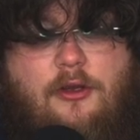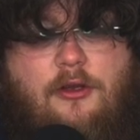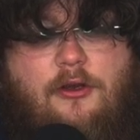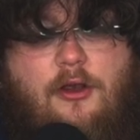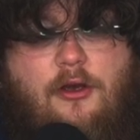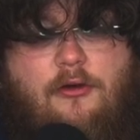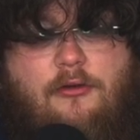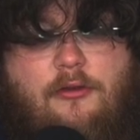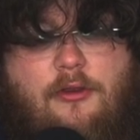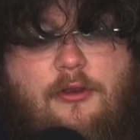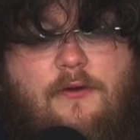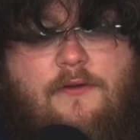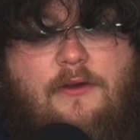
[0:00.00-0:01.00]
You know,
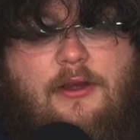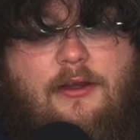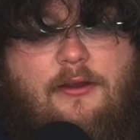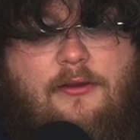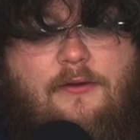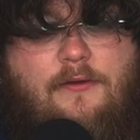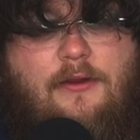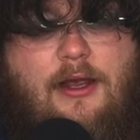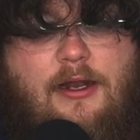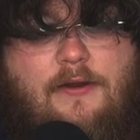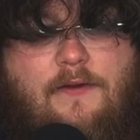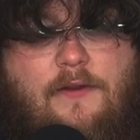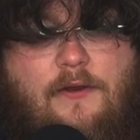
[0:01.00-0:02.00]
there's a
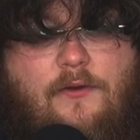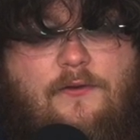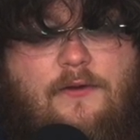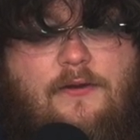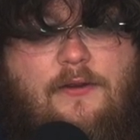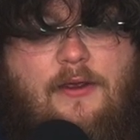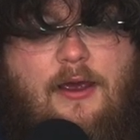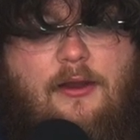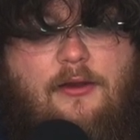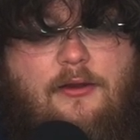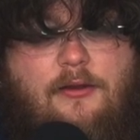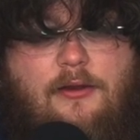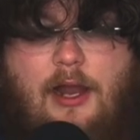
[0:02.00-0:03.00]
lot of shit that goes into that.
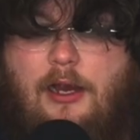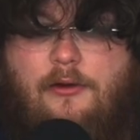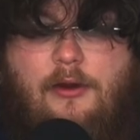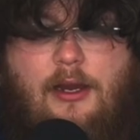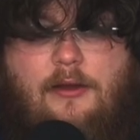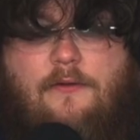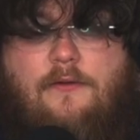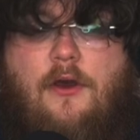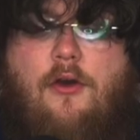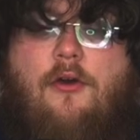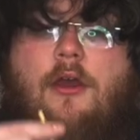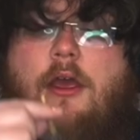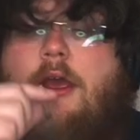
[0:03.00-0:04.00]
Not great. So,